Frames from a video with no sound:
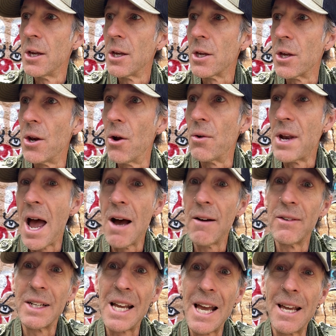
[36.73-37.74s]
you know,
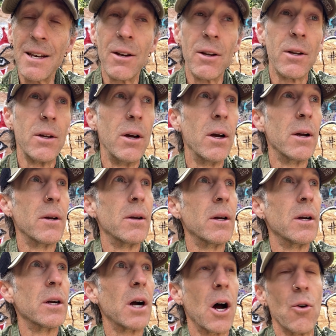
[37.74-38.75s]
navigate
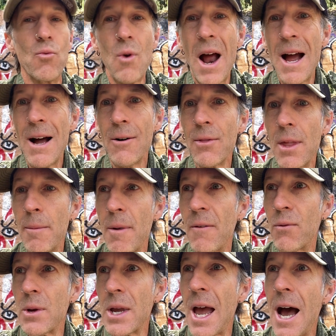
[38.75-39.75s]
around them
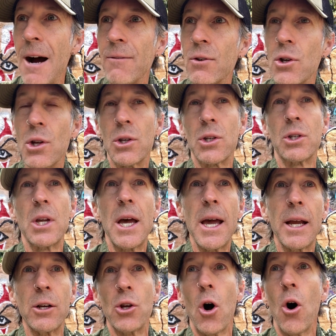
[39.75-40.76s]
if we have to. Just
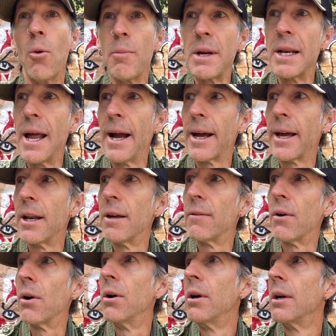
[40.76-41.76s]
saying, don't be negative
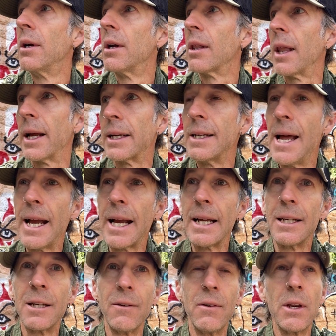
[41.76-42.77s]
or like
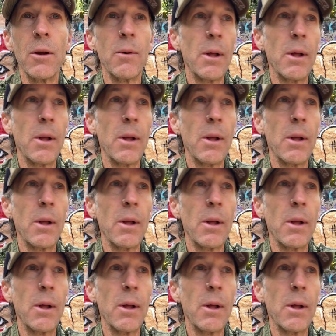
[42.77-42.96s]
negativity,